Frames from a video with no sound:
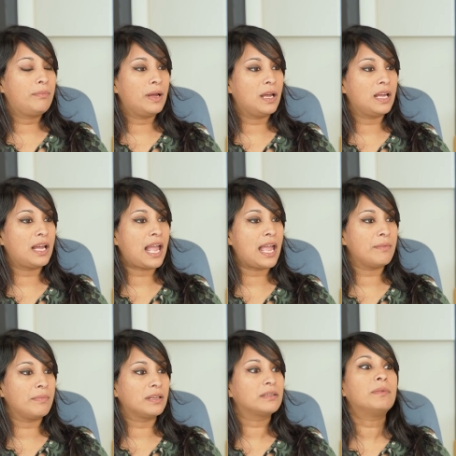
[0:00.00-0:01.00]
but
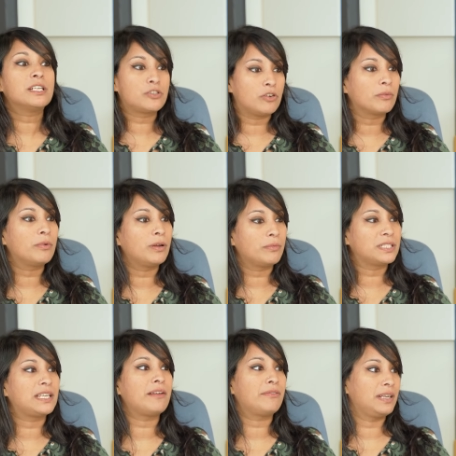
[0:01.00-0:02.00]
um, my strong point was
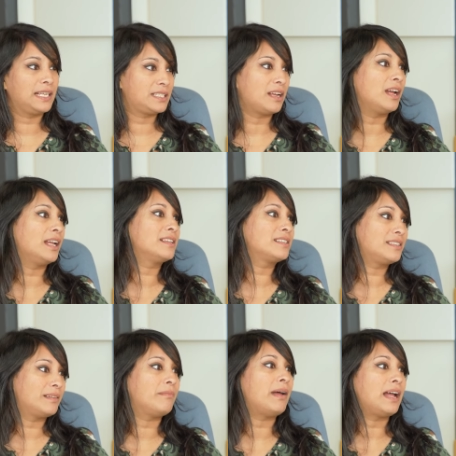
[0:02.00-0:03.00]
definitely science
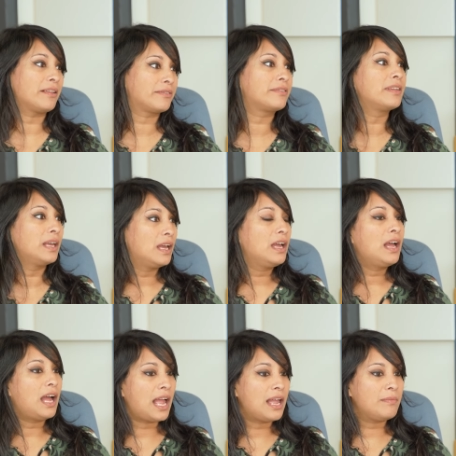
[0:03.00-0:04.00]
and maths,
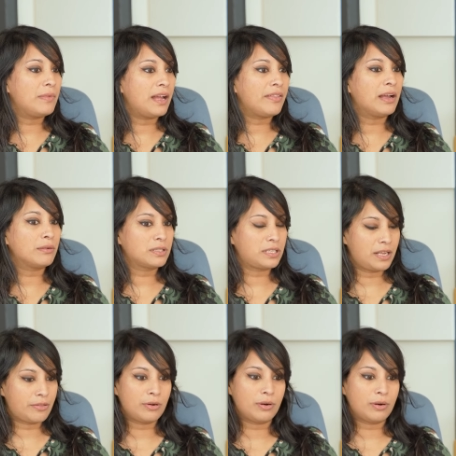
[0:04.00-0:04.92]
mm. um, and that was like